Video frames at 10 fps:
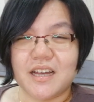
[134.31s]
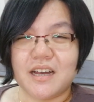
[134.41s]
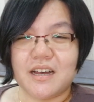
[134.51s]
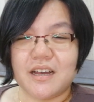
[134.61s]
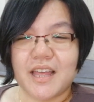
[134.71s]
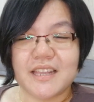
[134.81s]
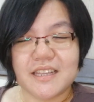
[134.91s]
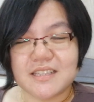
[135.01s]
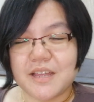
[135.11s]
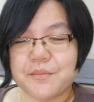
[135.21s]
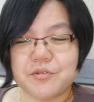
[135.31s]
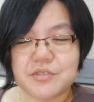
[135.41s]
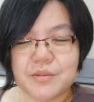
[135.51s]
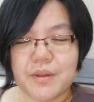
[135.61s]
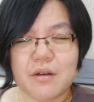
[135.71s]
At that time it
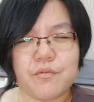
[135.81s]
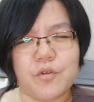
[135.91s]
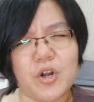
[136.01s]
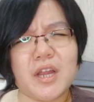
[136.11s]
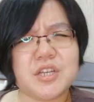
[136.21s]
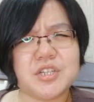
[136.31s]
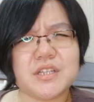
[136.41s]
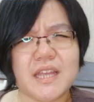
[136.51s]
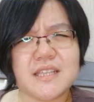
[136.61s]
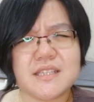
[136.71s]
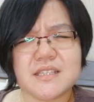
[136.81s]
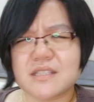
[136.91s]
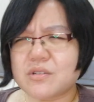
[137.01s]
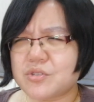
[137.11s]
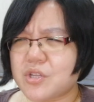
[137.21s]
was about 400
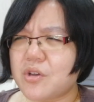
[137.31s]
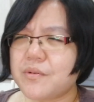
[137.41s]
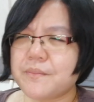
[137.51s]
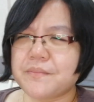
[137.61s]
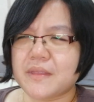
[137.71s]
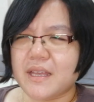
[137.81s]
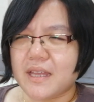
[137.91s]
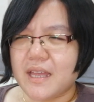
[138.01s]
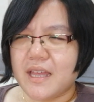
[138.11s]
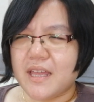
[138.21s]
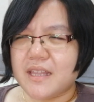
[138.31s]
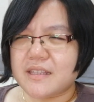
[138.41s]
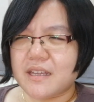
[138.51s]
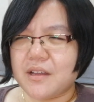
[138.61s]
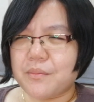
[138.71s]
cases or so. And